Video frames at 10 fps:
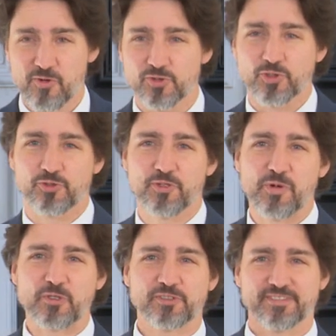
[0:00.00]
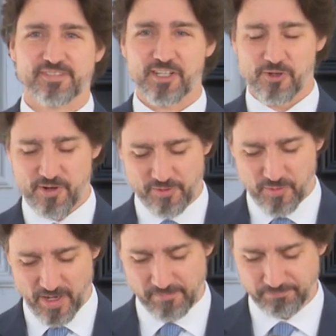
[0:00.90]
Bonjour tout le monde. Hello
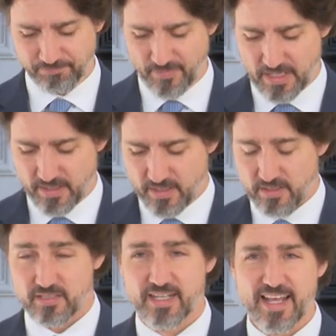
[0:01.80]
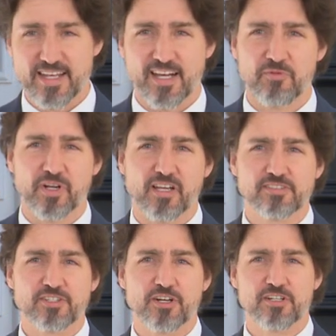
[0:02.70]
everyone. Today I want to
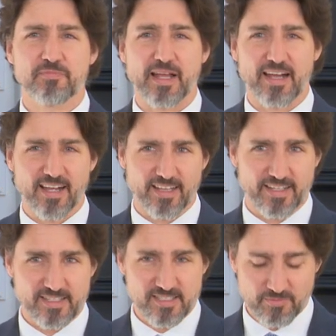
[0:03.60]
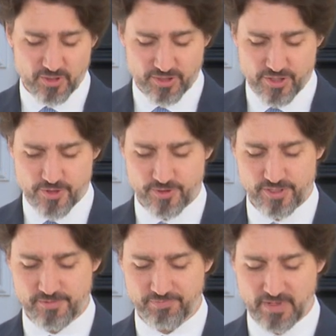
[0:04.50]
start by highlighting some good
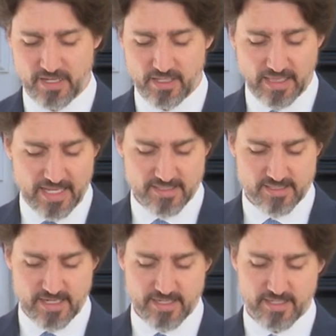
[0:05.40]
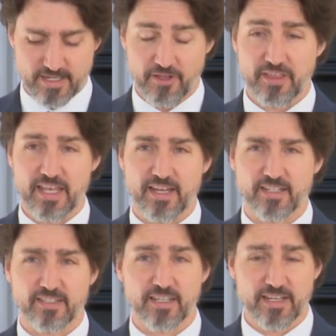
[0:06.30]
news. Last night, Health
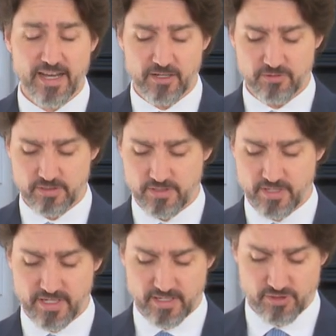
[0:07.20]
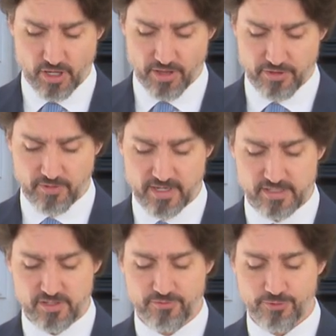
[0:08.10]
Canada announced that it has
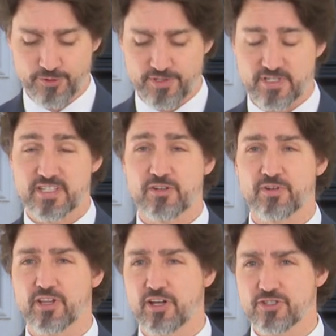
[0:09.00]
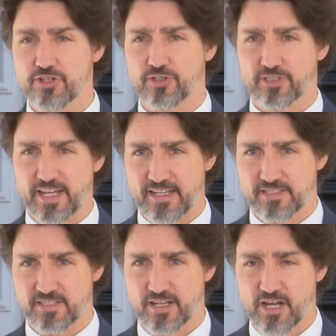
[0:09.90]
authorized the first serological
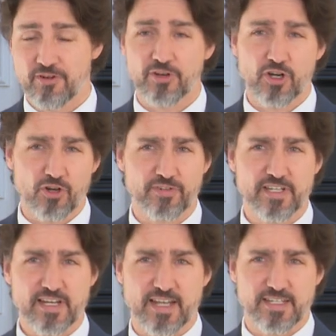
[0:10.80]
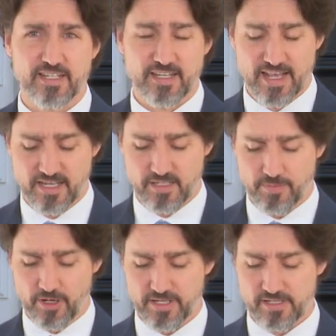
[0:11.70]
test for COVID-19
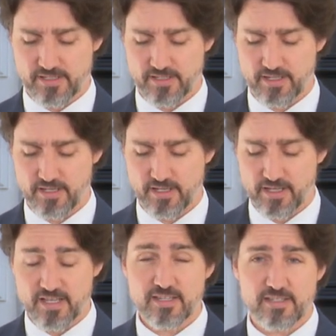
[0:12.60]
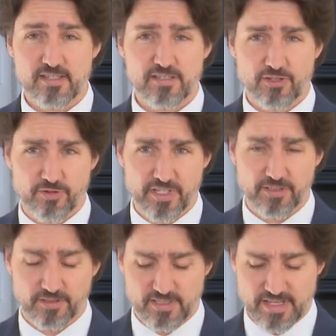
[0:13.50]
antibodies. This is a
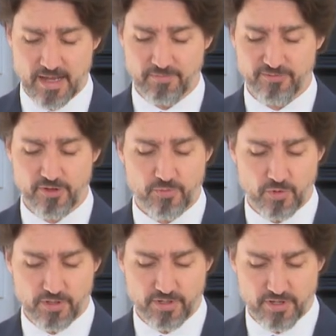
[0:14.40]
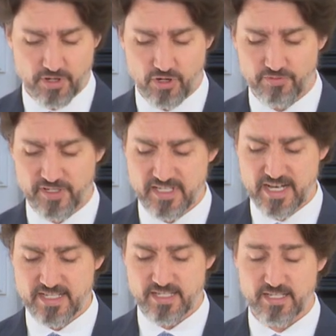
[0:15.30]
critical step for the work of the
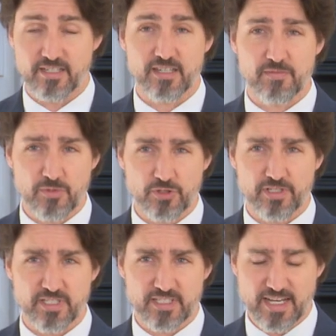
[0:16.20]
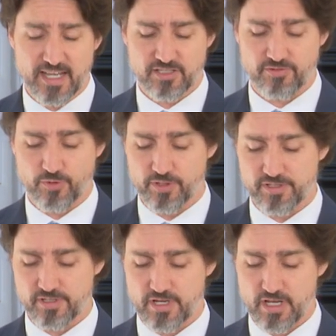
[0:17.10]
COVID-19 Immunity Task
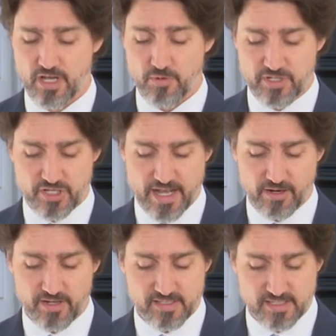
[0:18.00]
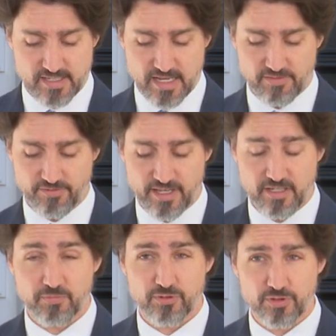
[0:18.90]
Force, which now has a safe and
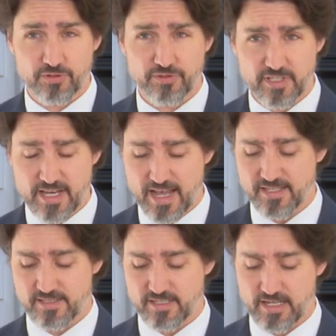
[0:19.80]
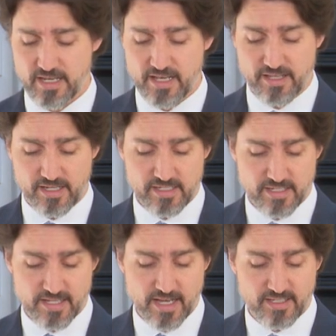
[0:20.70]
approved test that can
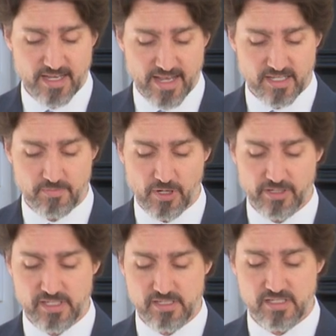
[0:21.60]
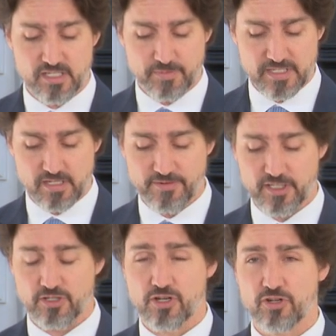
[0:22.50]
detect antibodies
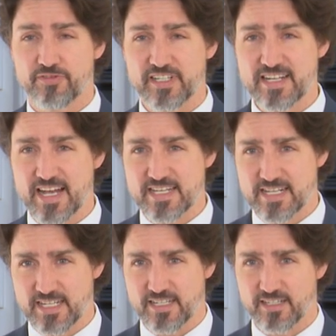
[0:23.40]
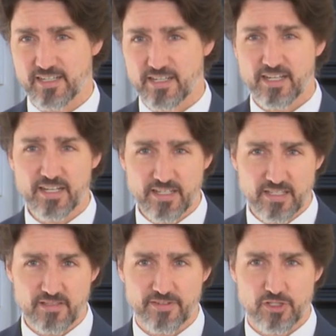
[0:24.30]
specific to COVID-19 in an
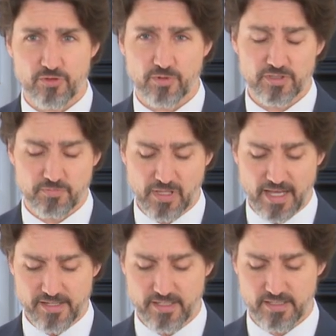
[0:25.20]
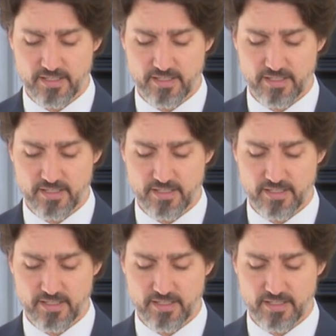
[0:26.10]
individual's blood.